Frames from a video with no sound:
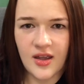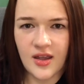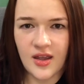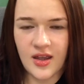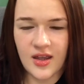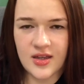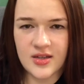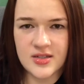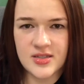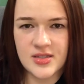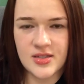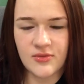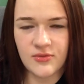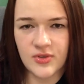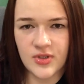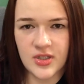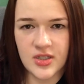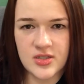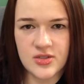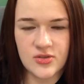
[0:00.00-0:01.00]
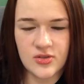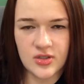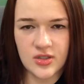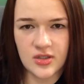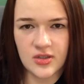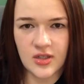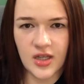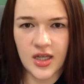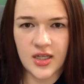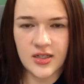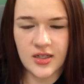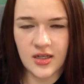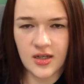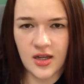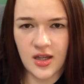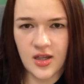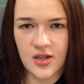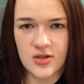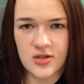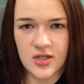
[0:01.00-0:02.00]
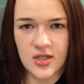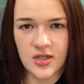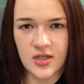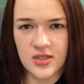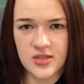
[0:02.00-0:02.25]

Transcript: and something that's really light and airy and